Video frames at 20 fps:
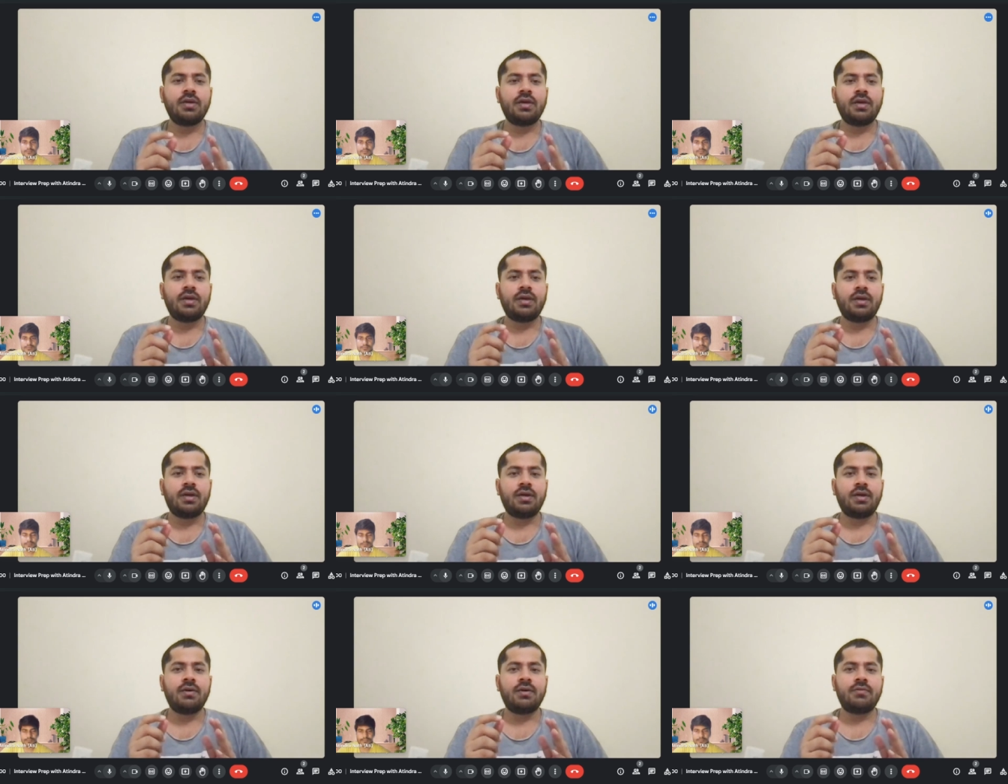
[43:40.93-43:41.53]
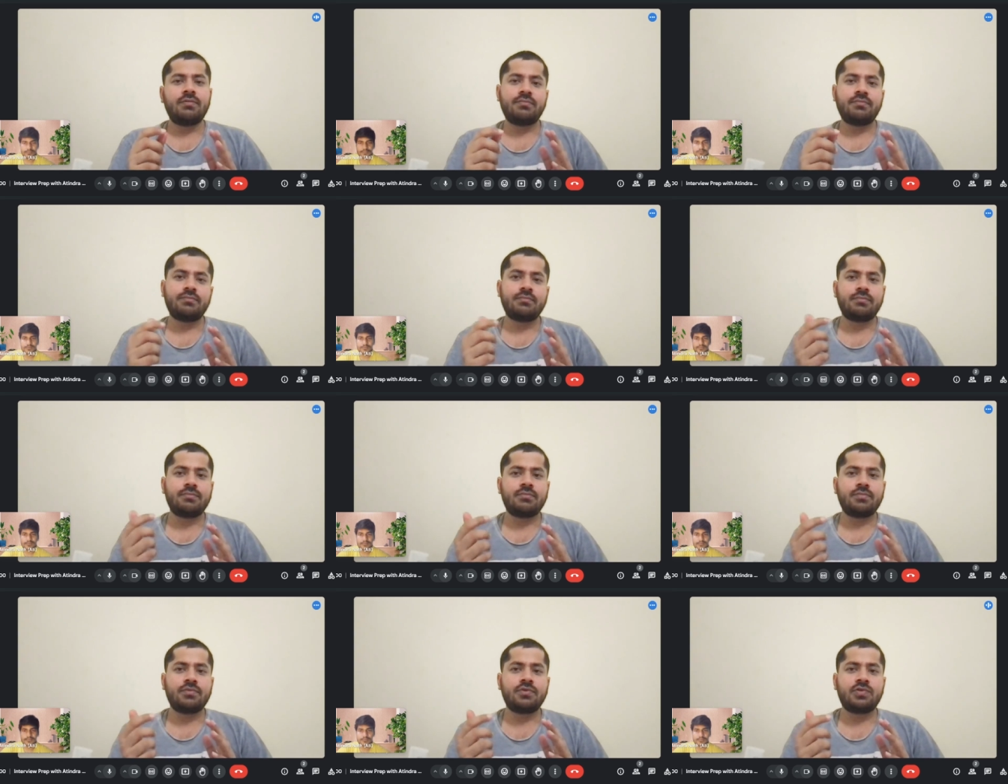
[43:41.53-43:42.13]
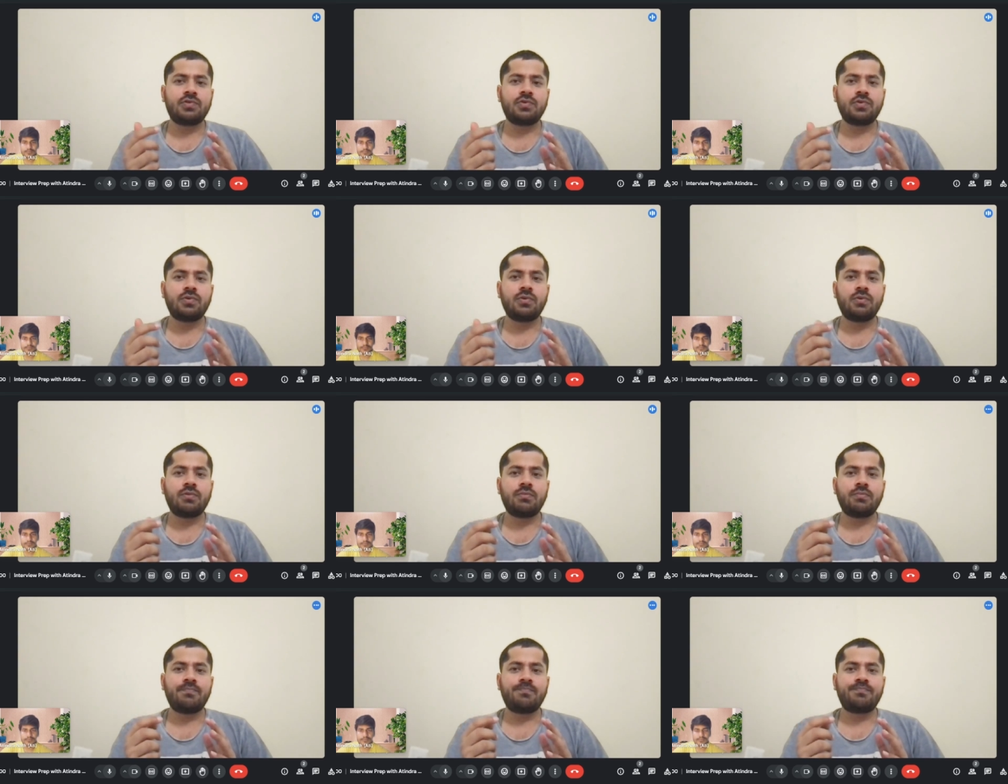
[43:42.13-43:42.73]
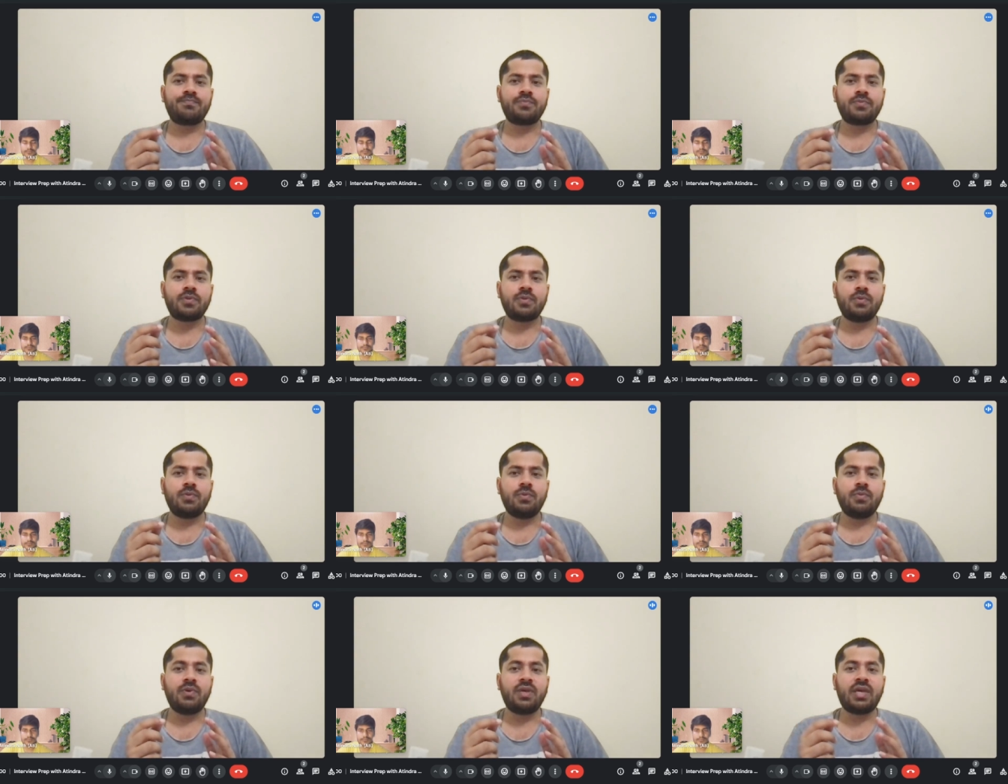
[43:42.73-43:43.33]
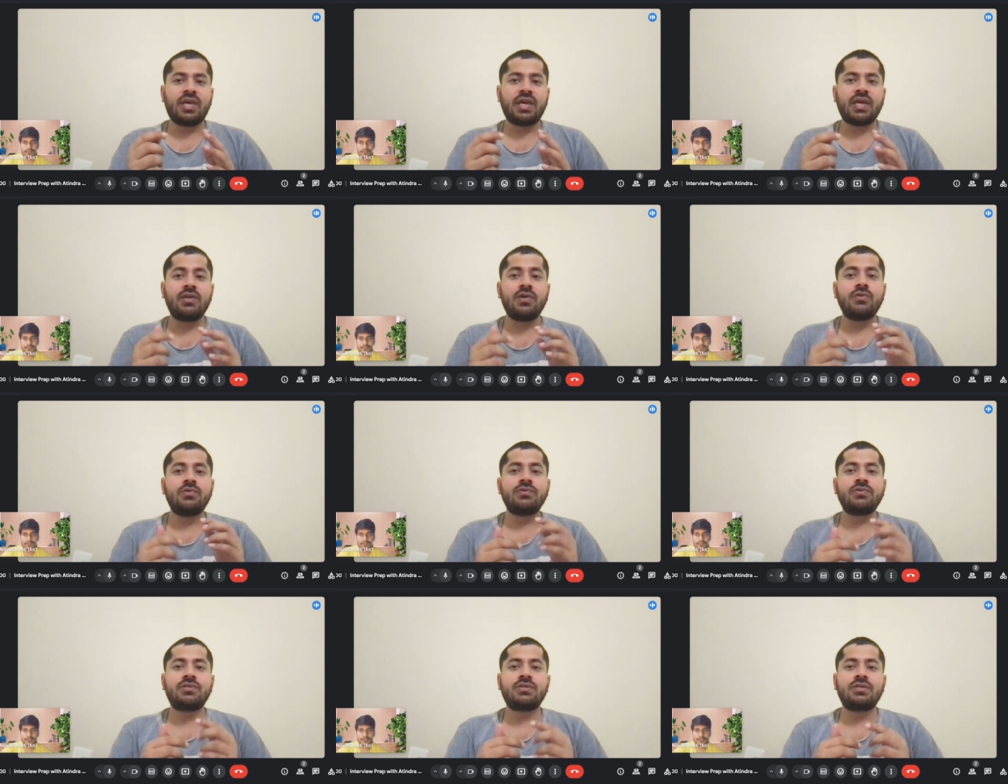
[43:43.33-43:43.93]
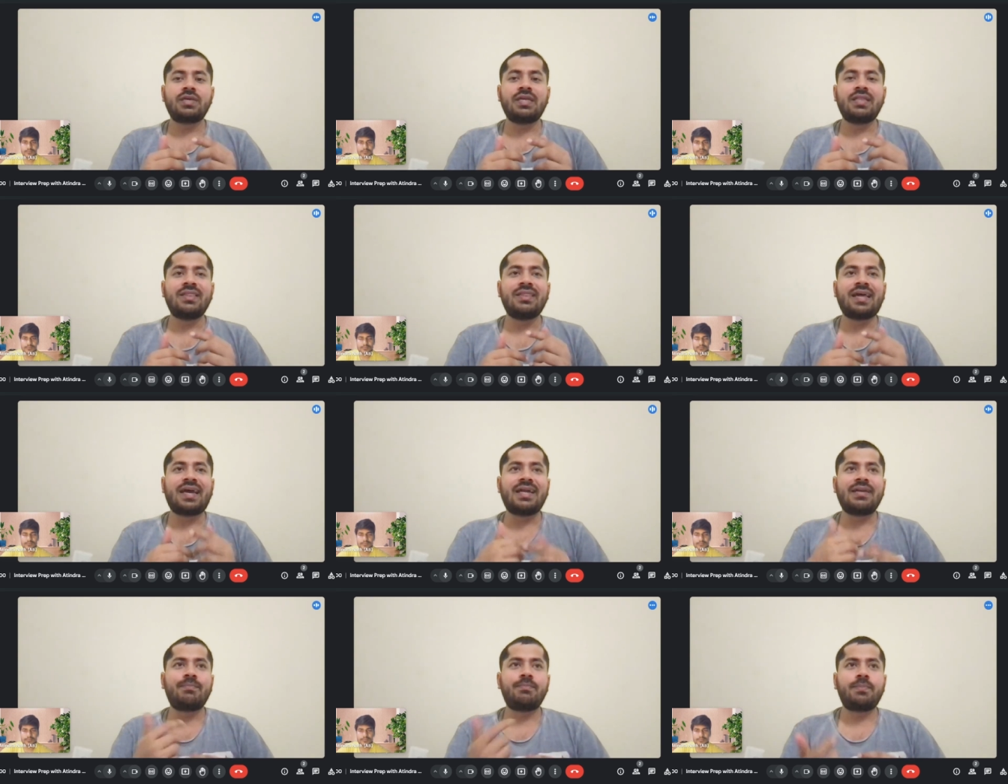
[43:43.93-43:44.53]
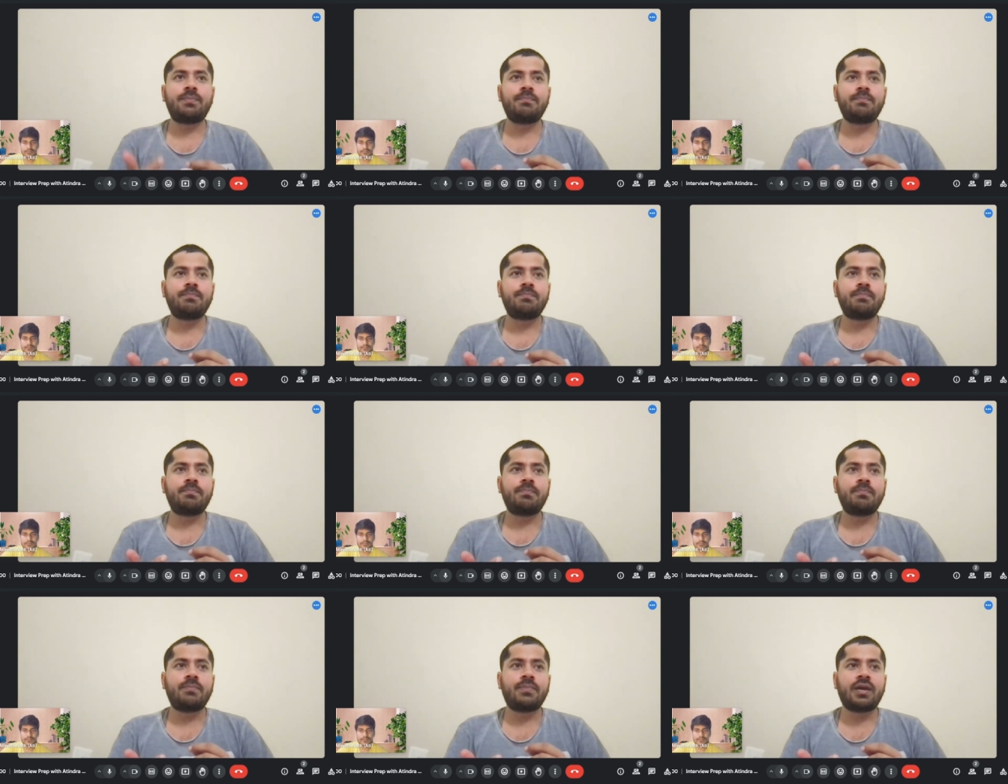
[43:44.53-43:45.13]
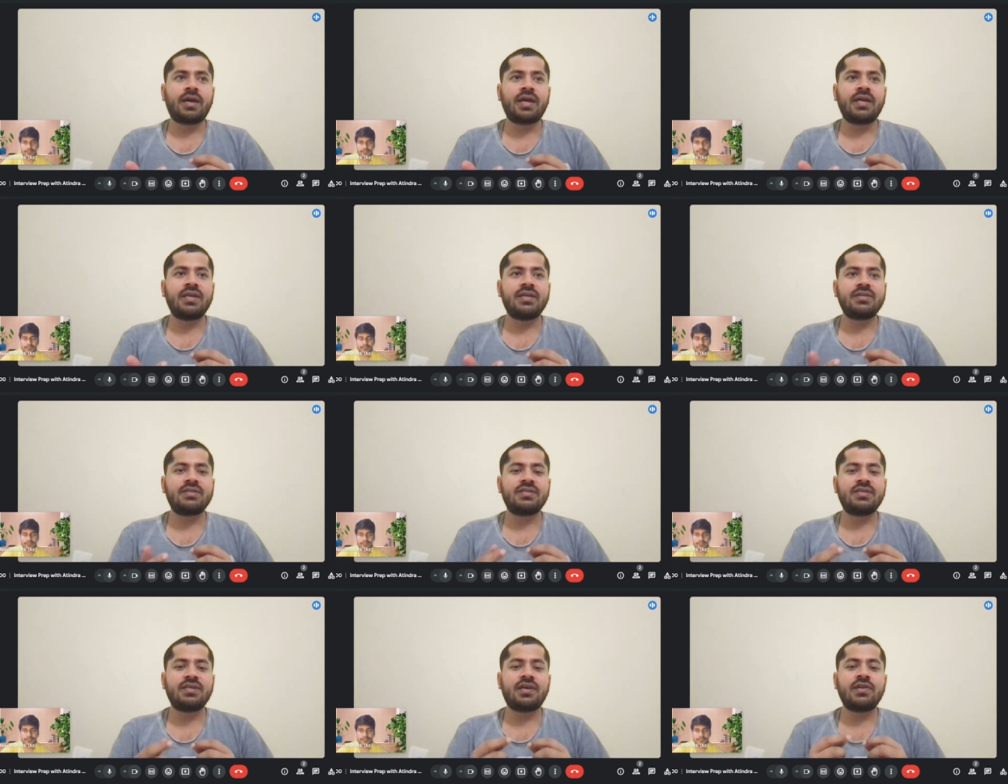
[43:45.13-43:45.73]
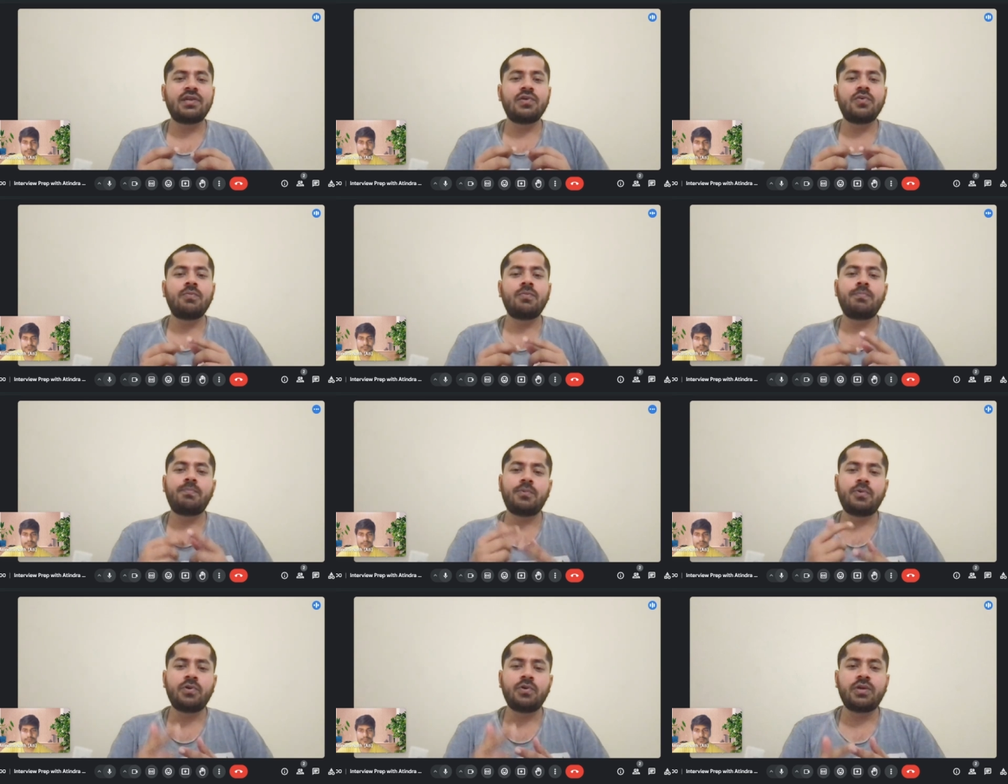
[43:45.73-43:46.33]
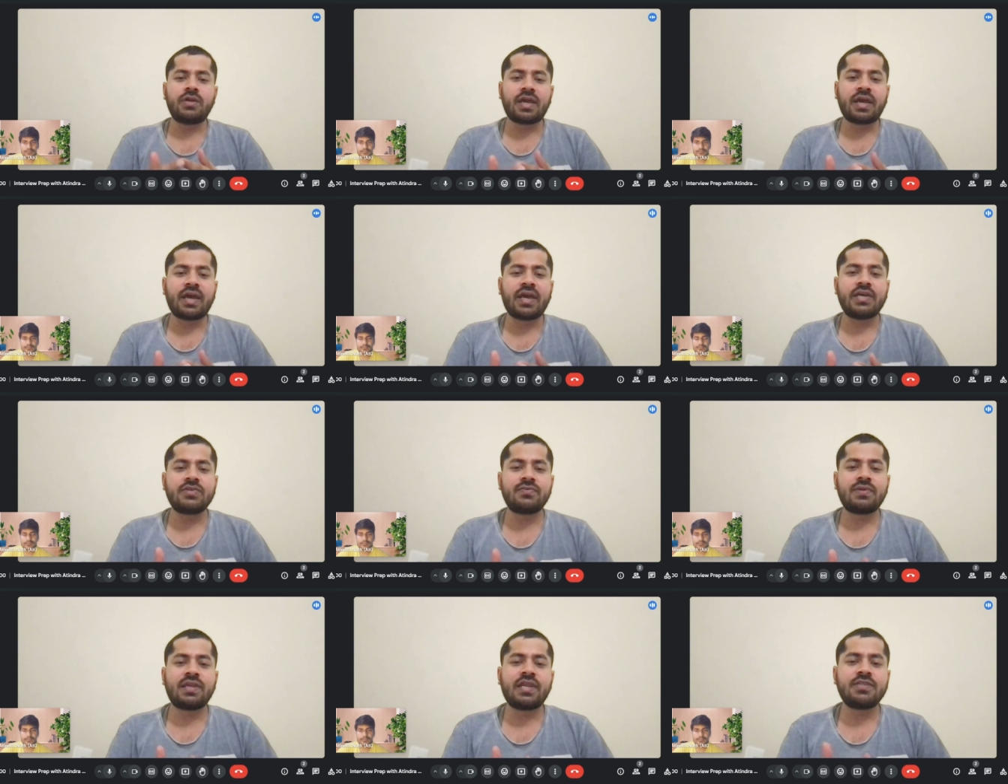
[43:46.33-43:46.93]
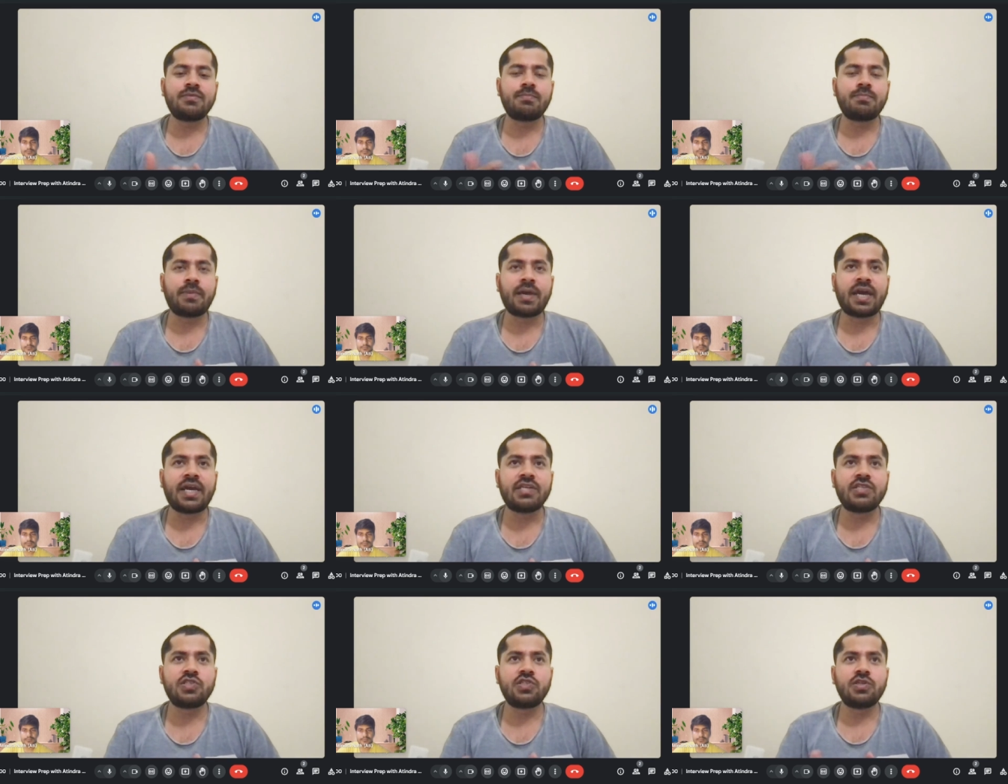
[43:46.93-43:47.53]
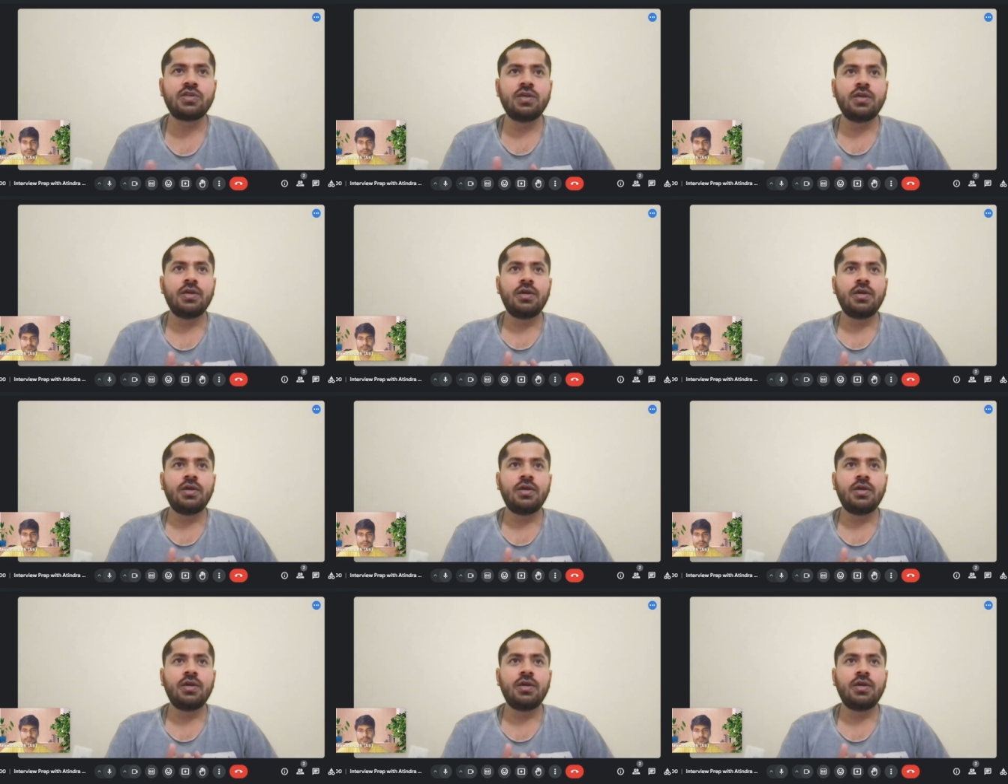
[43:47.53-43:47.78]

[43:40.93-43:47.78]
Uh, so we can use in that kind of scenario put as well as patch.